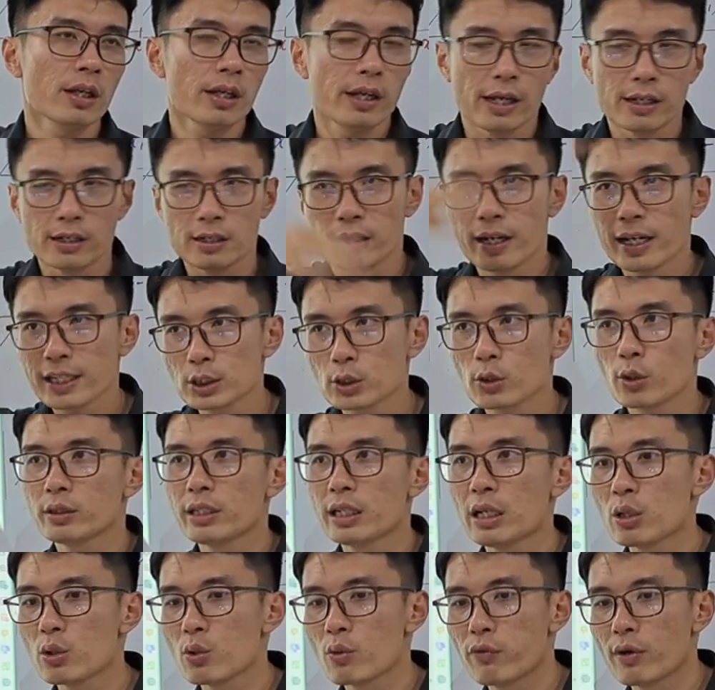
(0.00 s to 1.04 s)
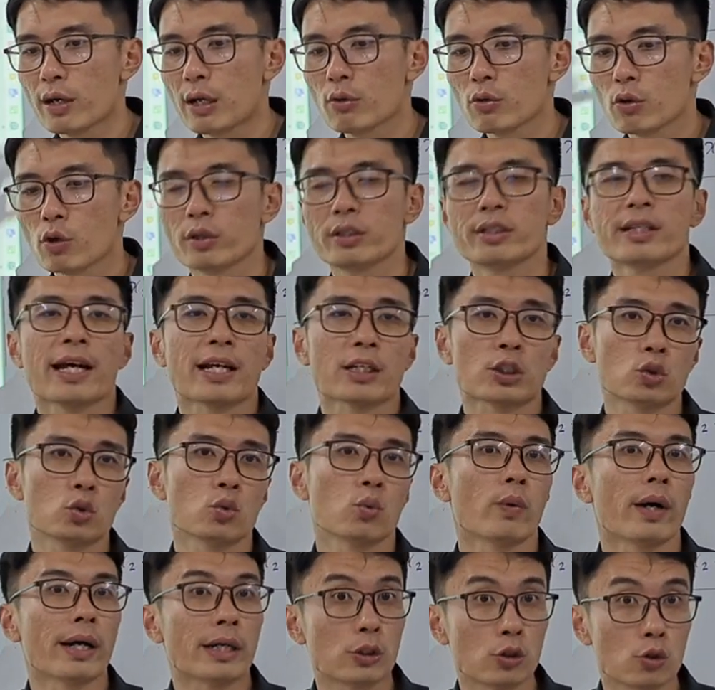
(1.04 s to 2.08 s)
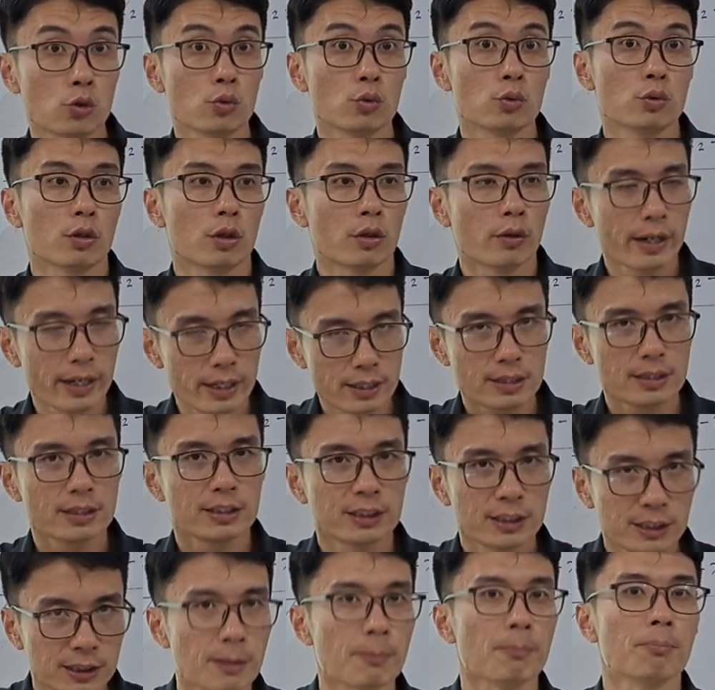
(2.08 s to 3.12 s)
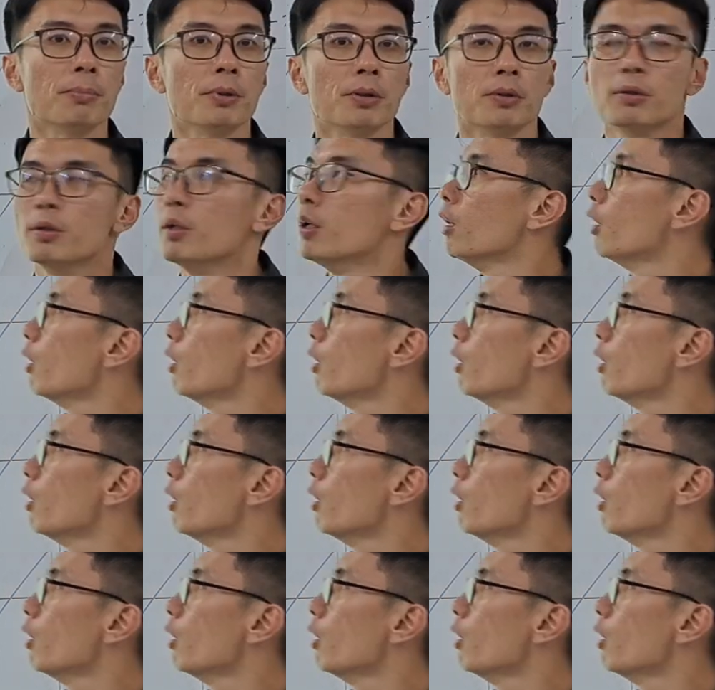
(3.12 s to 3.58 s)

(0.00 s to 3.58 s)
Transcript: And the next coordinate you found, call it x2, y2. All right? Simple.